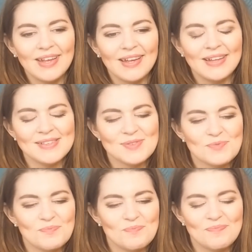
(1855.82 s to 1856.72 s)
it's,
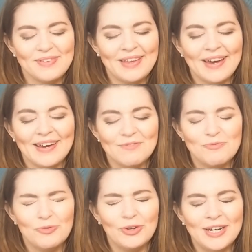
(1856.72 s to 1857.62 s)
yeah, I've
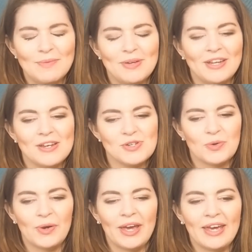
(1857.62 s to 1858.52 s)
really been
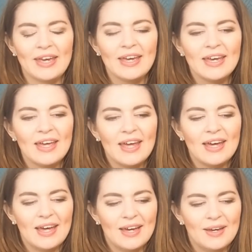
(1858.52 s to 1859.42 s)
enjoying
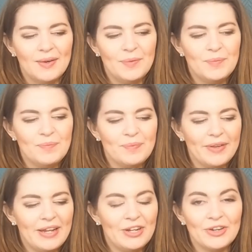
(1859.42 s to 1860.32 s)

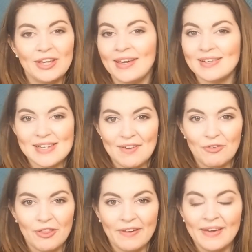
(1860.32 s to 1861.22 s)
looking at
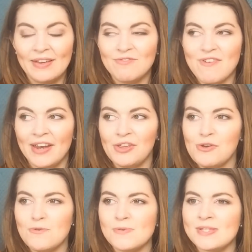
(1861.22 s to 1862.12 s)
everything and
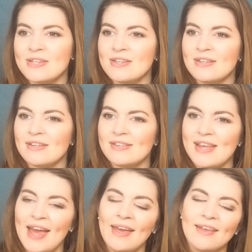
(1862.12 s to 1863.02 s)
venues and
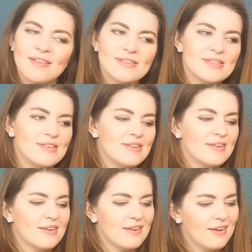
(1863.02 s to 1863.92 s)
dates and